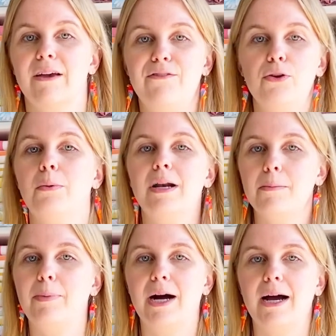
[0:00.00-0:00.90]
If you want to
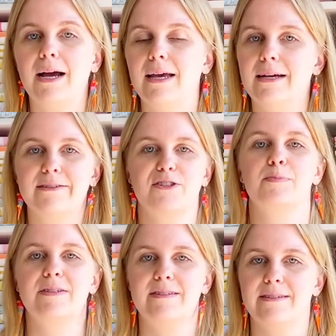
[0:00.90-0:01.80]
buy a
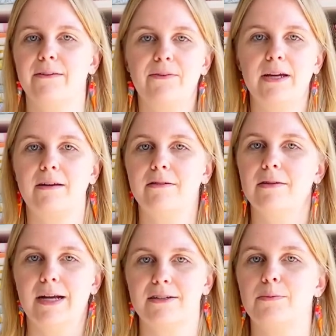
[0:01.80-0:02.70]
specific
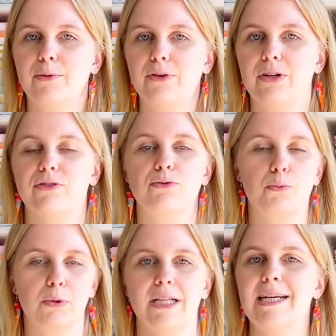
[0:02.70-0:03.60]
collectible that is
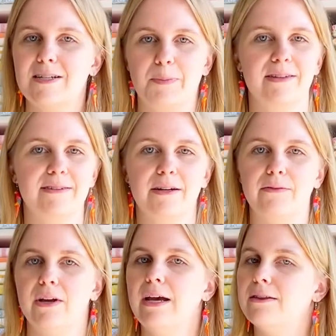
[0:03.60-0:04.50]
really expensive,
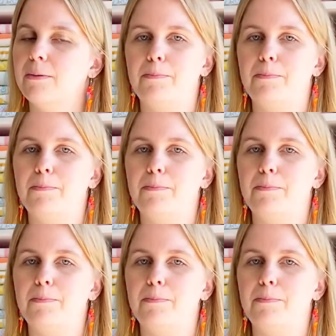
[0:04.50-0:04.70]
the